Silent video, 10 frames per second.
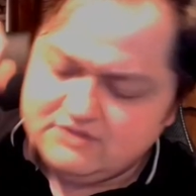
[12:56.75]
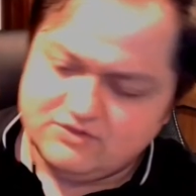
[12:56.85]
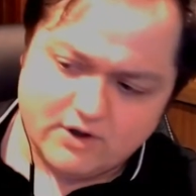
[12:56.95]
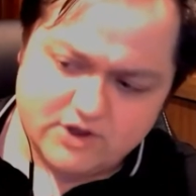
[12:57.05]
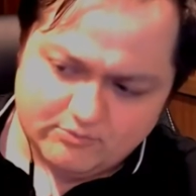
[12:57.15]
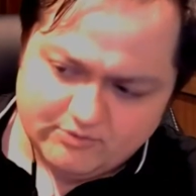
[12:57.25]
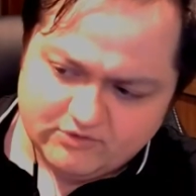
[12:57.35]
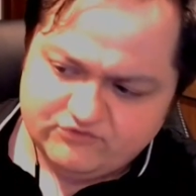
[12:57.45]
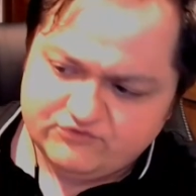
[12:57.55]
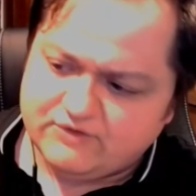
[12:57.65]

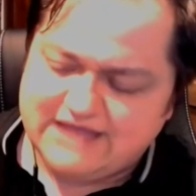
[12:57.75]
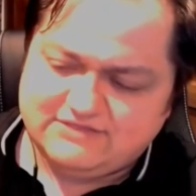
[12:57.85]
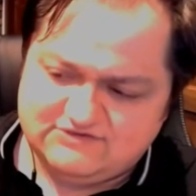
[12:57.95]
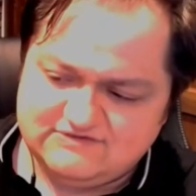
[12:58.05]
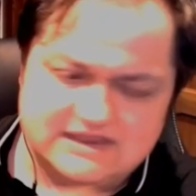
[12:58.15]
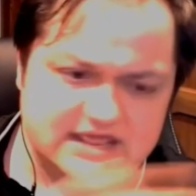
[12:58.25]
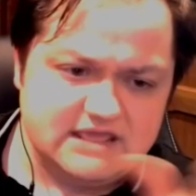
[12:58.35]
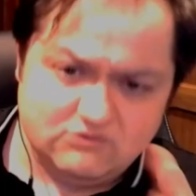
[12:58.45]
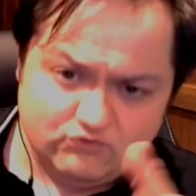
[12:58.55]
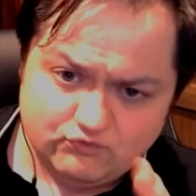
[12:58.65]
audiobooks, so I had the
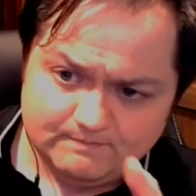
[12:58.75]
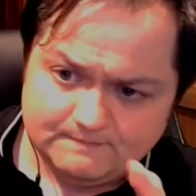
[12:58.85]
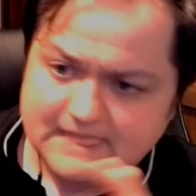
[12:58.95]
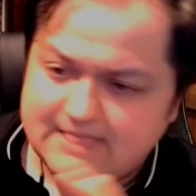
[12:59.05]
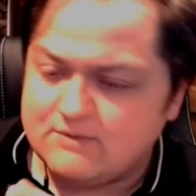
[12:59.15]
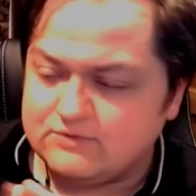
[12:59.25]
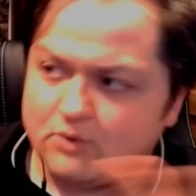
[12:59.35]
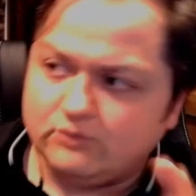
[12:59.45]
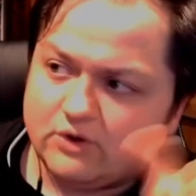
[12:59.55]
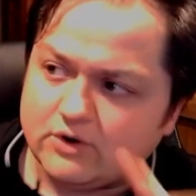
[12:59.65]
CDs, and they were the
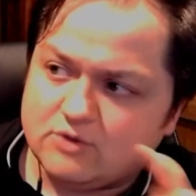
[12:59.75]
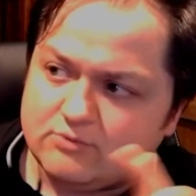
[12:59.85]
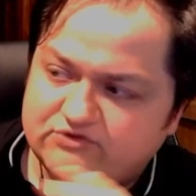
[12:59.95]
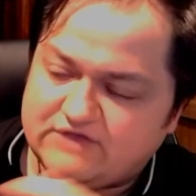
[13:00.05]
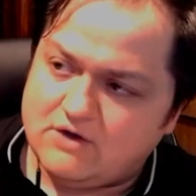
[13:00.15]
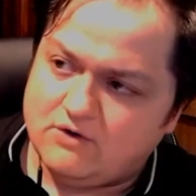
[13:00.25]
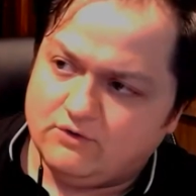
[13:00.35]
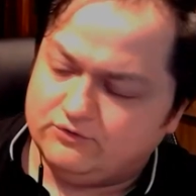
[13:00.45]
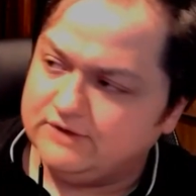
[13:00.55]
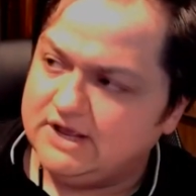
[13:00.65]
only audiobooks I
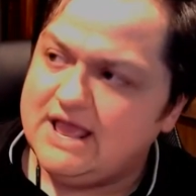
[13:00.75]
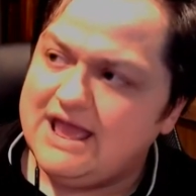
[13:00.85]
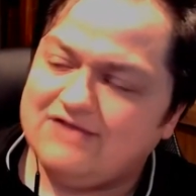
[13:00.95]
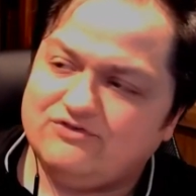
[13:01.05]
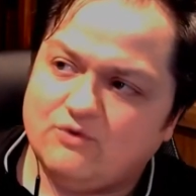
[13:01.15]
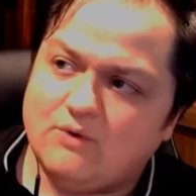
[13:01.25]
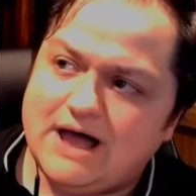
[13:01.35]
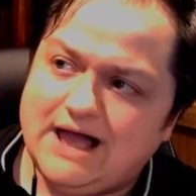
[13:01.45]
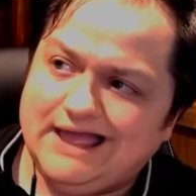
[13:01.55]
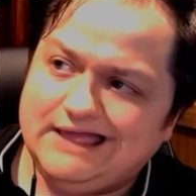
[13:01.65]
owned, and so
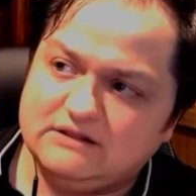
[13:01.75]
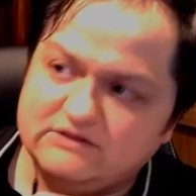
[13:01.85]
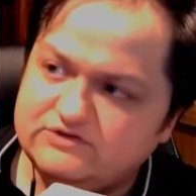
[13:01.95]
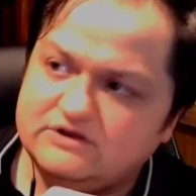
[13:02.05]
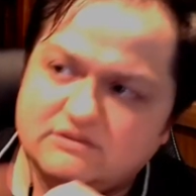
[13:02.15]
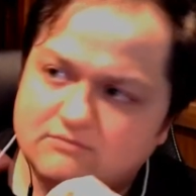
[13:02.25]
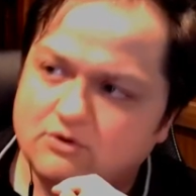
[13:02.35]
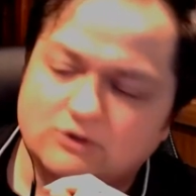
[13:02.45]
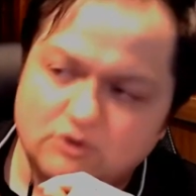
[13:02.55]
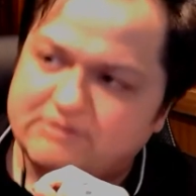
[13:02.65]
I listened to them
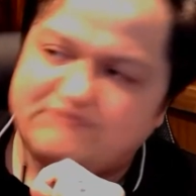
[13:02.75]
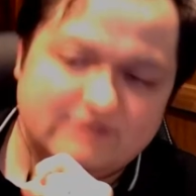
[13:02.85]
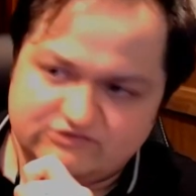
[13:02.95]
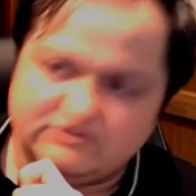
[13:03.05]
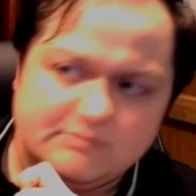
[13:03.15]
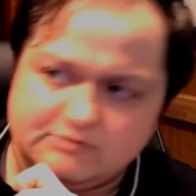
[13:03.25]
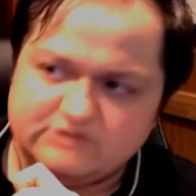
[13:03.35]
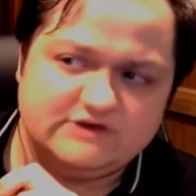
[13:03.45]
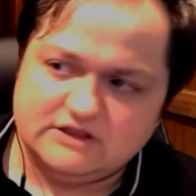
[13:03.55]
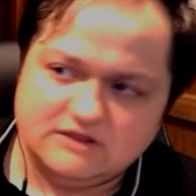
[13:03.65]
on loop. I fell asleep
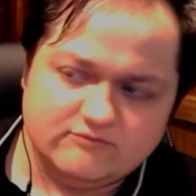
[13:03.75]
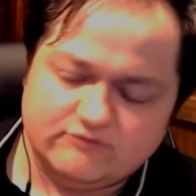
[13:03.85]
listening to them